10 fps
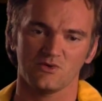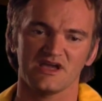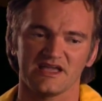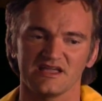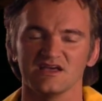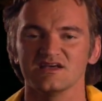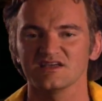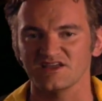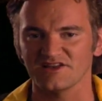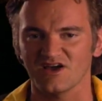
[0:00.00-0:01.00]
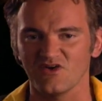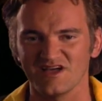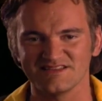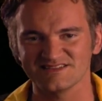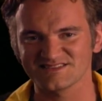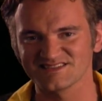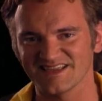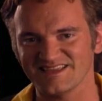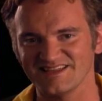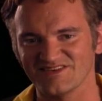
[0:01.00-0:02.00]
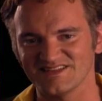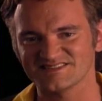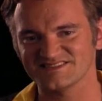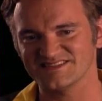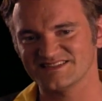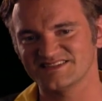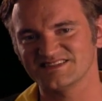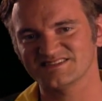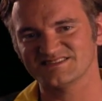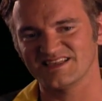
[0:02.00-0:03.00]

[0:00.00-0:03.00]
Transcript: way you know, and it's like, you know, it's it's his,